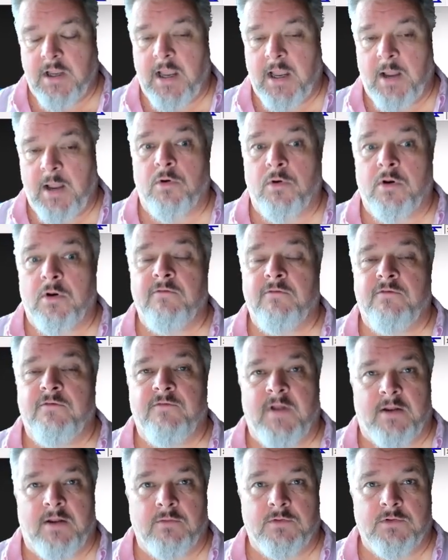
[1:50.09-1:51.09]
And what I've
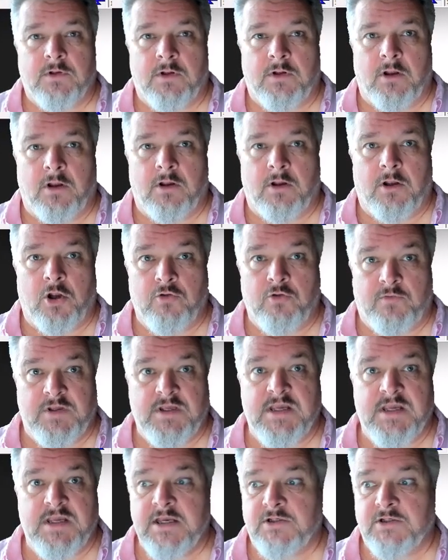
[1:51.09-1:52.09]
found over
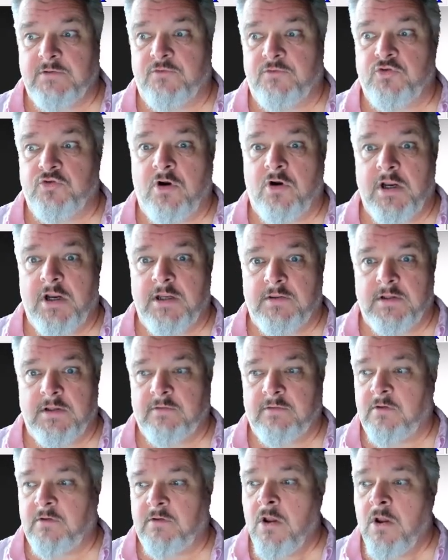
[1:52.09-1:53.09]
years of trying
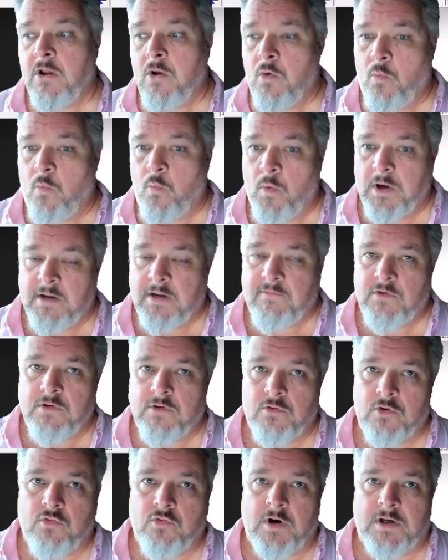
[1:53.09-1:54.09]
this, whenever
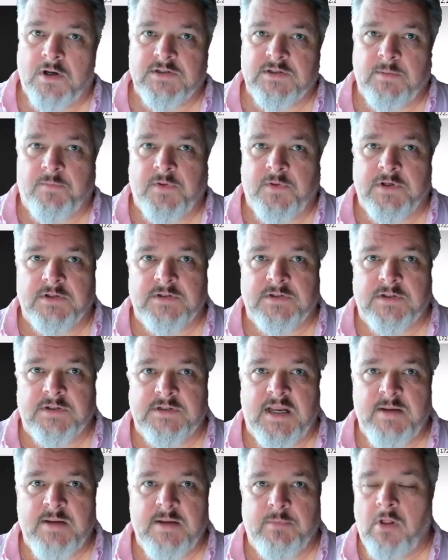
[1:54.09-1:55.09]
you create something as a
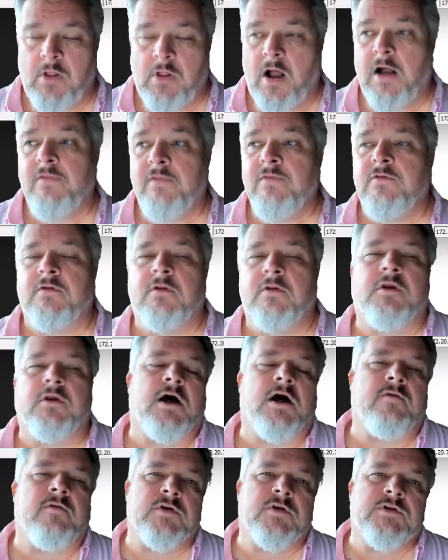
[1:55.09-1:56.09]
table, under the
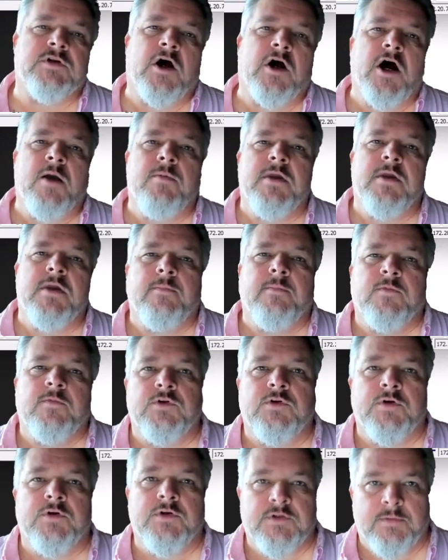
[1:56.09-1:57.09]
covers, IBM's
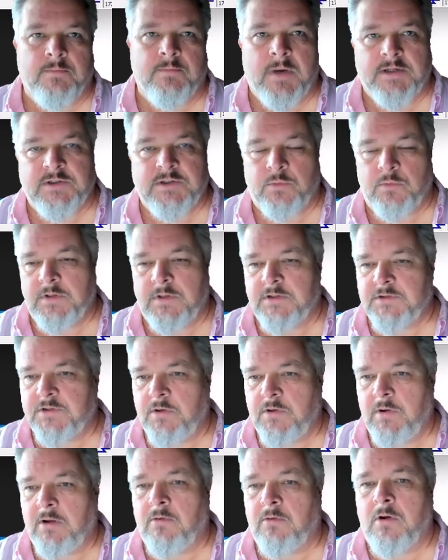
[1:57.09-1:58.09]
doing some magic with
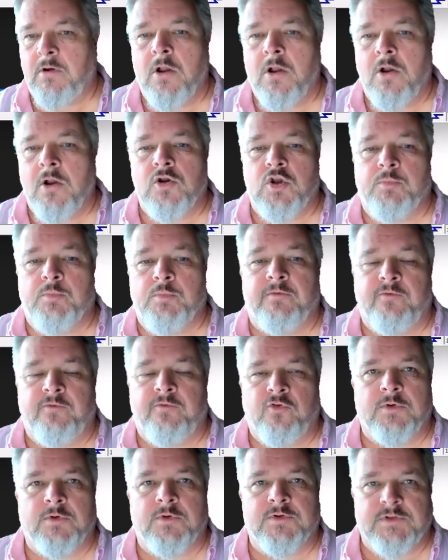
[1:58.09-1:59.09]
SQL. Your
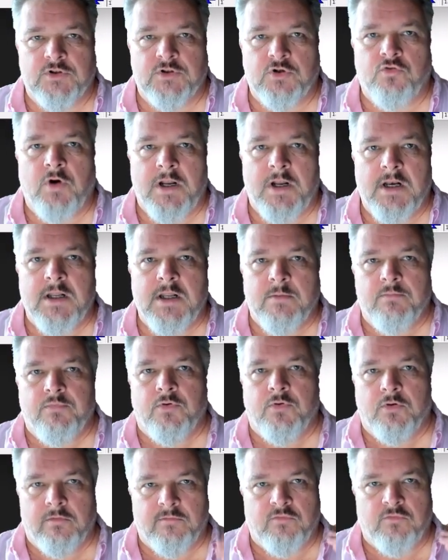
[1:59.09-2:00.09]
performance is greatly
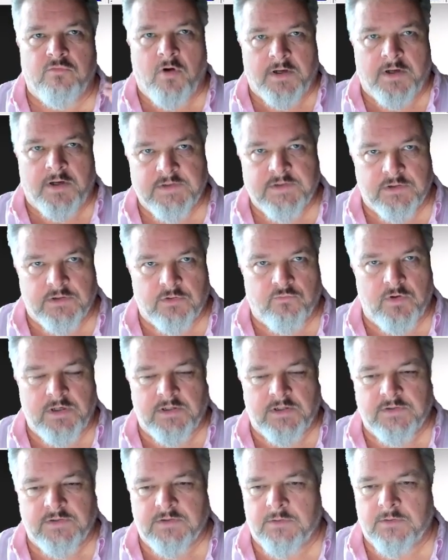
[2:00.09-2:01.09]
improved writing and
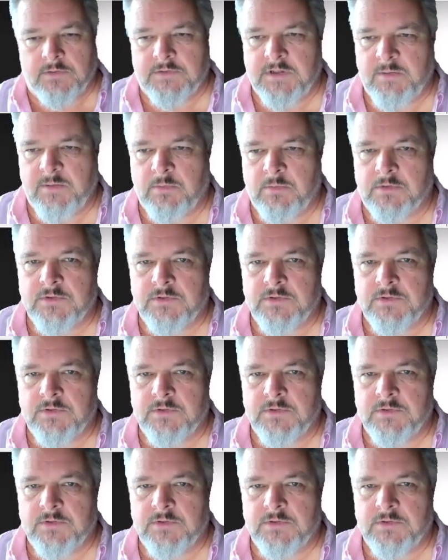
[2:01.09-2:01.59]
reading to those tables.